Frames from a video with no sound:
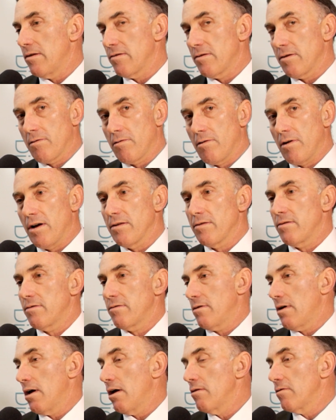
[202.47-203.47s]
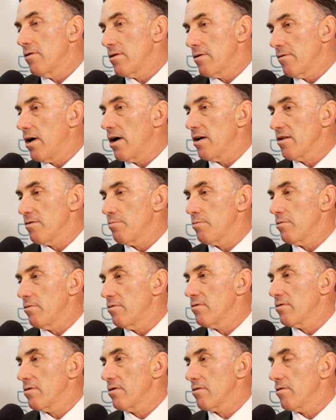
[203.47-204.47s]
this across hundreds of
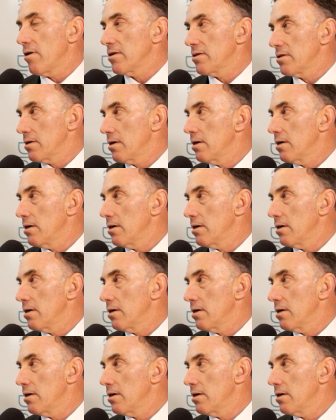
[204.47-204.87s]
hospitals across the